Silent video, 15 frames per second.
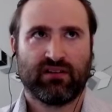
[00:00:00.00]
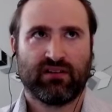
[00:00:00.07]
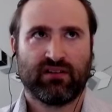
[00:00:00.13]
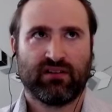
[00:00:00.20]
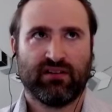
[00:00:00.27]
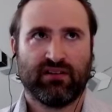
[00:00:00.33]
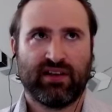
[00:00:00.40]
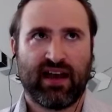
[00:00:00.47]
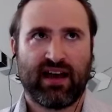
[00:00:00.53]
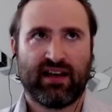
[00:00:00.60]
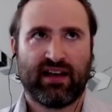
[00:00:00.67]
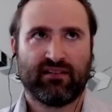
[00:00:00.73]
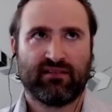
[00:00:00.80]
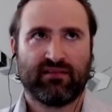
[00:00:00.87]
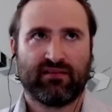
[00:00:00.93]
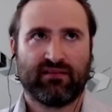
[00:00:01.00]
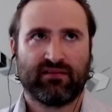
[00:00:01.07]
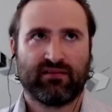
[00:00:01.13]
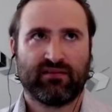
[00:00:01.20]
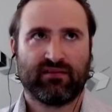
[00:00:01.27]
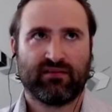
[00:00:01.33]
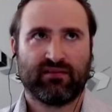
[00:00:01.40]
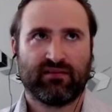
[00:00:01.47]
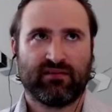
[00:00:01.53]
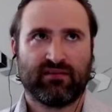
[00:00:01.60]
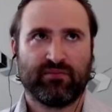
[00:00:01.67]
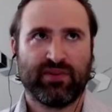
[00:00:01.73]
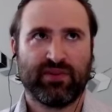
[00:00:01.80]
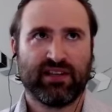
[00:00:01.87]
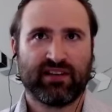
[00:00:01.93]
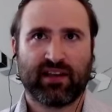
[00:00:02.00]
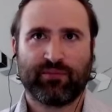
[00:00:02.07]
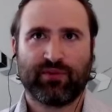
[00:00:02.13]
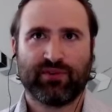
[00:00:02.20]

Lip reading: not being able